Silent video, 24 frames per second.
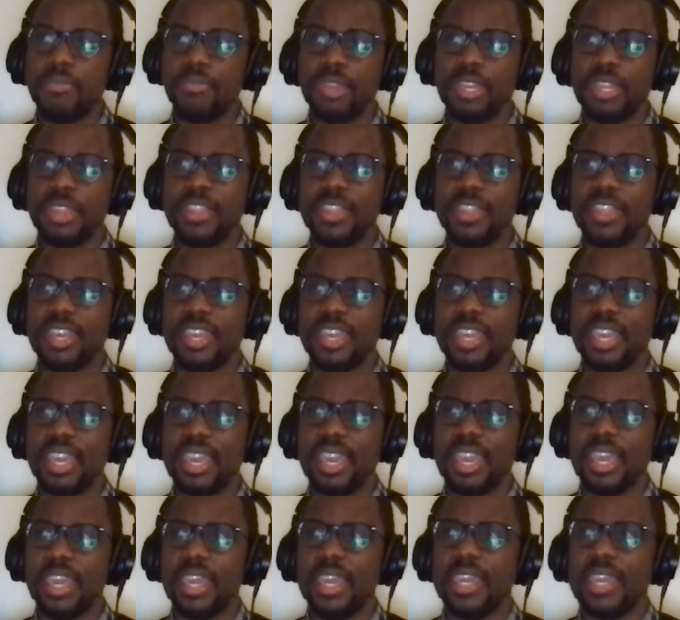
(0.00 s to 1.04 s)

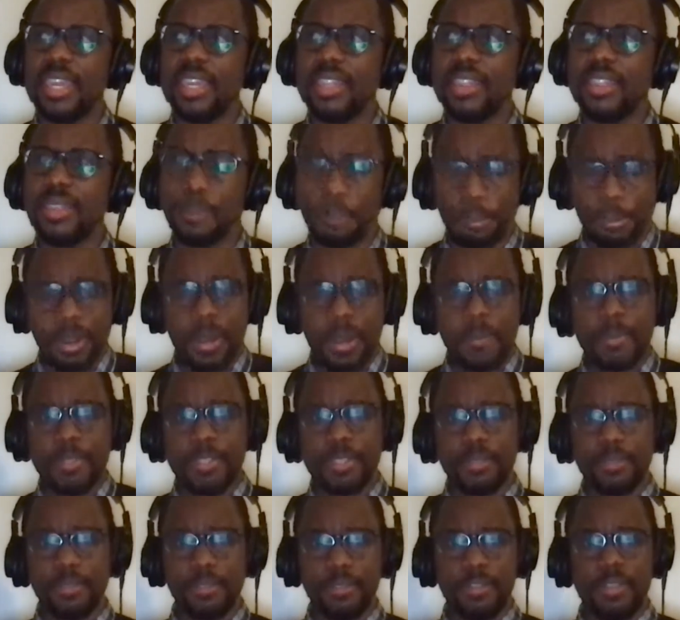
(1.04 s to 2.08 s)
rethinking the premise
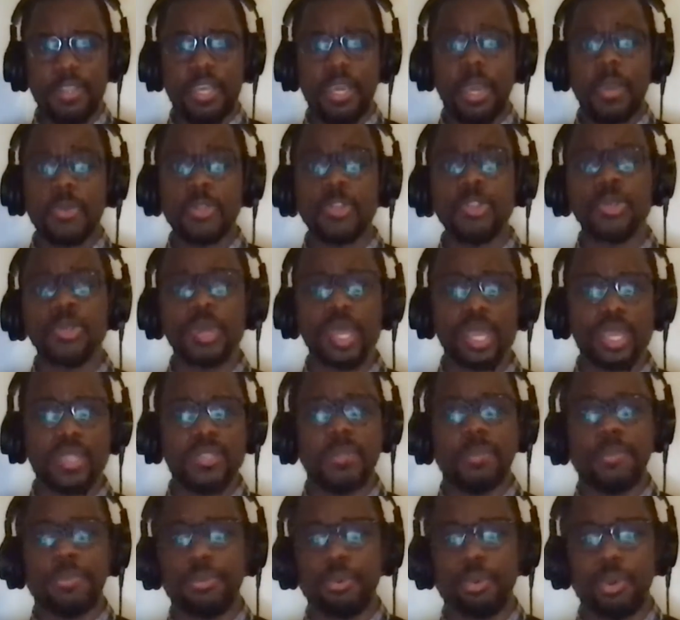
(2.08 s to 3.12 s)
of everything I was doing as
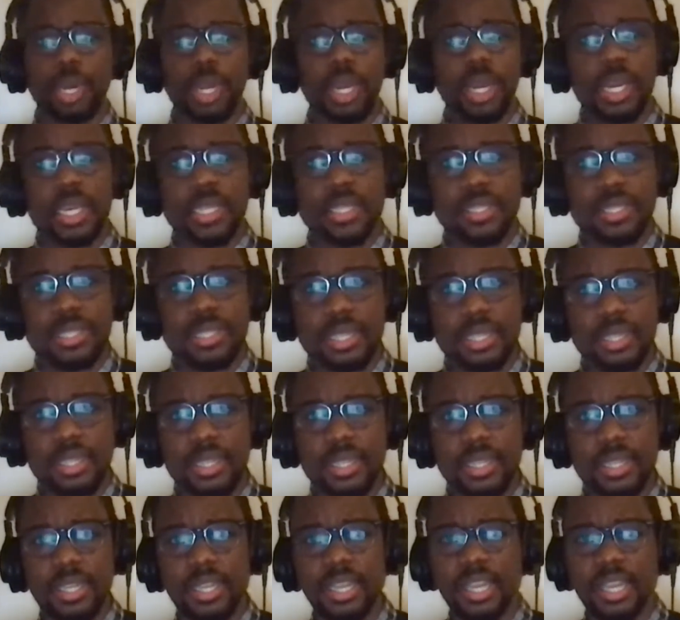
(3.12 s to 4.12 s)
a broadcaster,